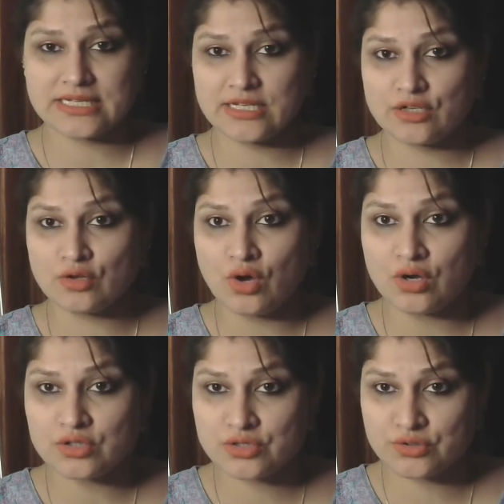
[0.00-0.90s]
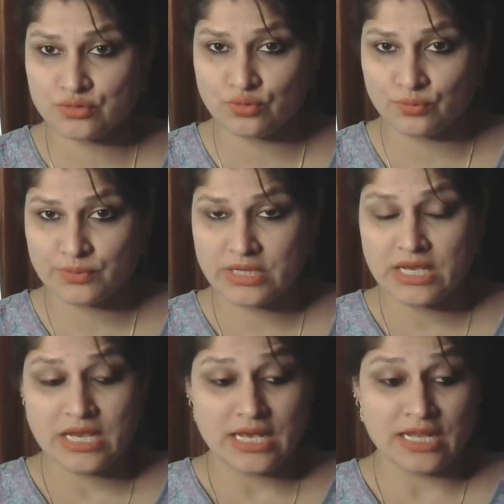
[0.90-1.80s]
in a locked room.
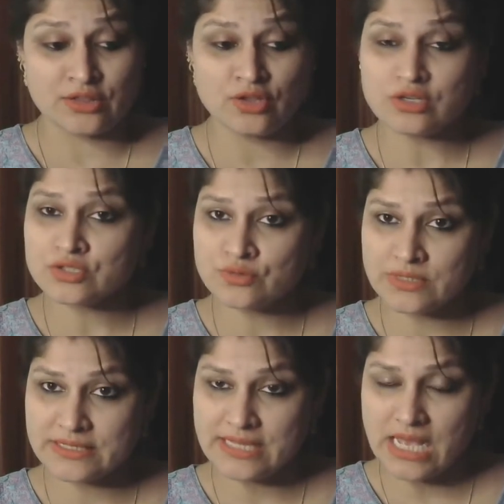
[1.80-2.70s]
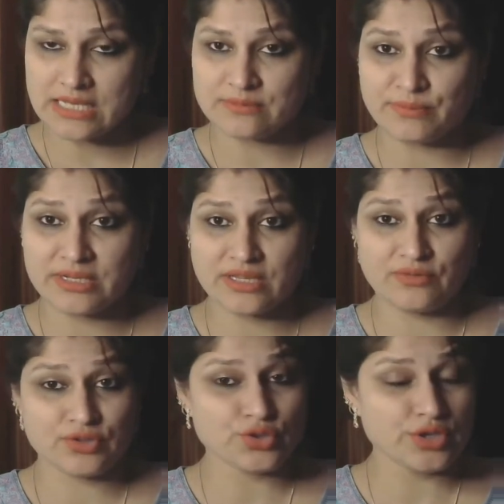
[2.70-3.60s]
And not only that, but there
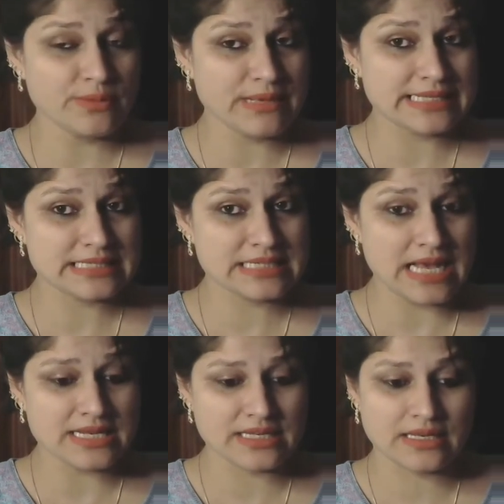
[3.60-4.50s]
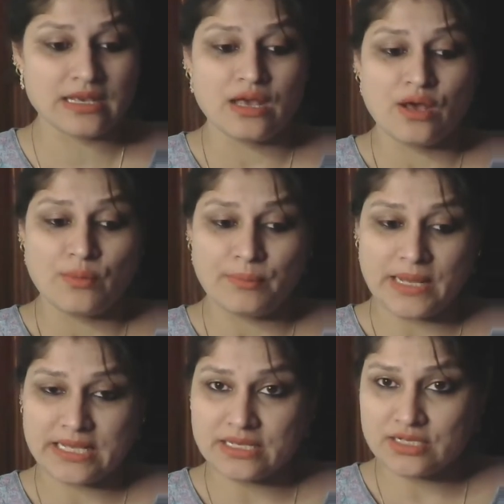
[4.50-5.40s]
were three men standing
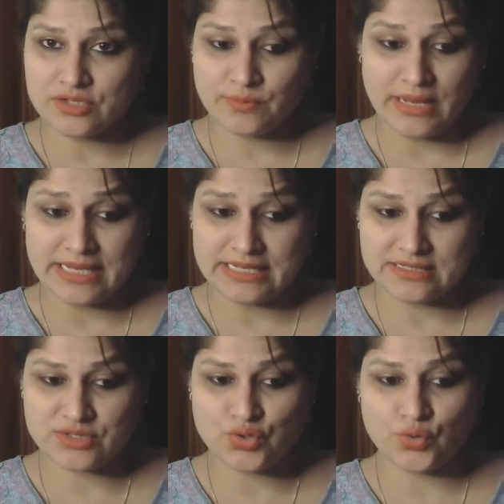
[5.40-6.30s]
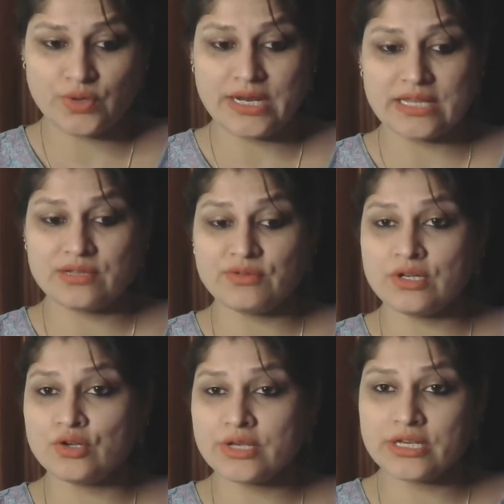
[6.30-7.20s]
by, uh, by his door and they were
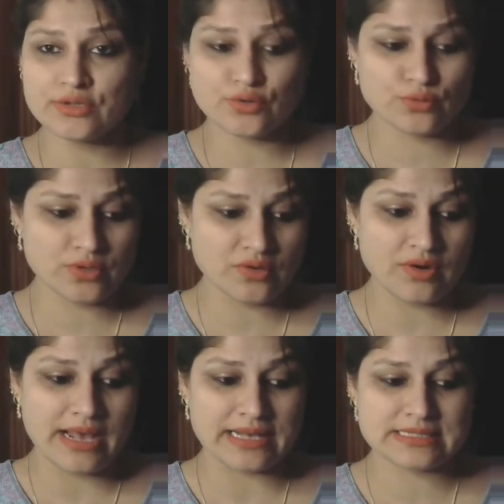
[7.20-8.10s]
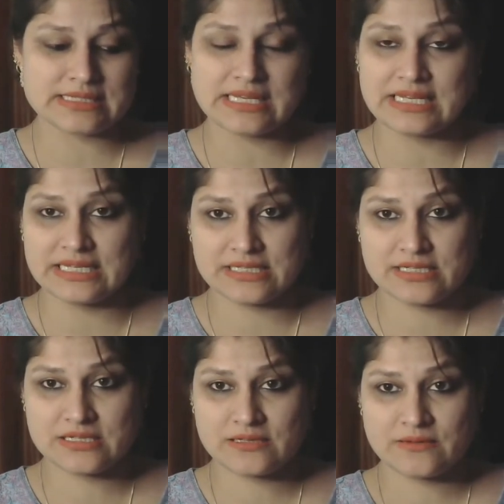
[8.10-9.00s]
looking through the cracks in
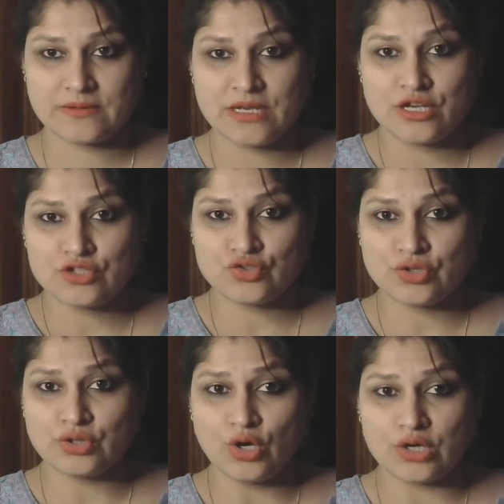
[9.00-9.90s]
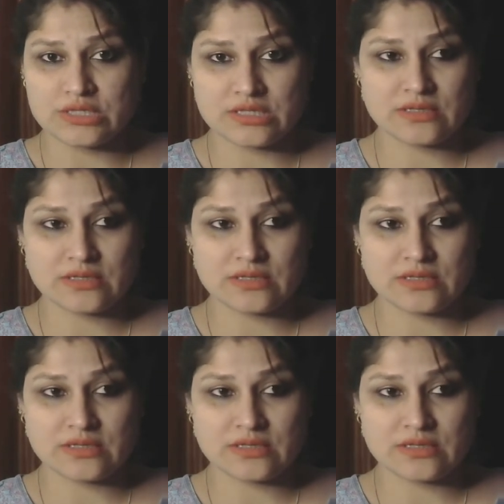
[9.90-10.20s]
it. So he thought,